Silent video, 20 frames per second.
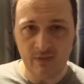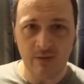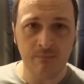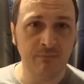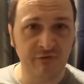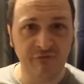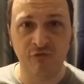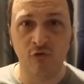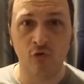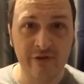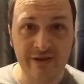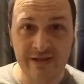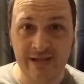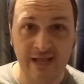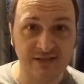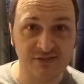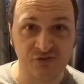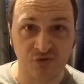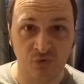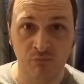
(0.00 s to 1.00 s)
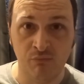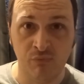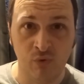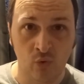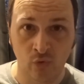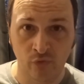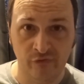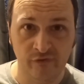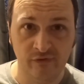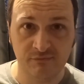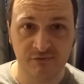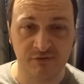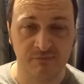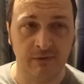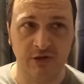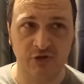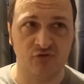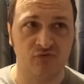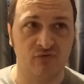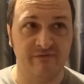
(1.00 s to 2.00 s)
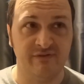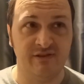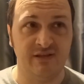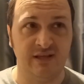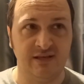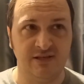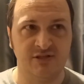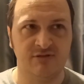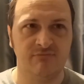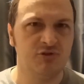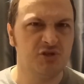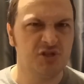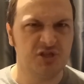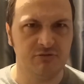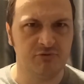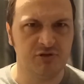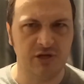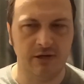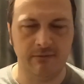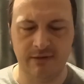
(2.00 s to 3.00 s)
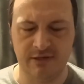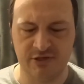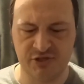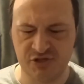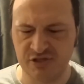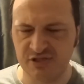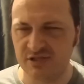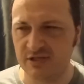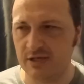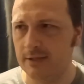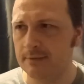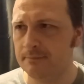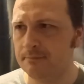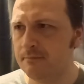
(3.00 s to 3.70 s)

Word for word: before he gets on board to make sure everything's shipshape. Let's just say,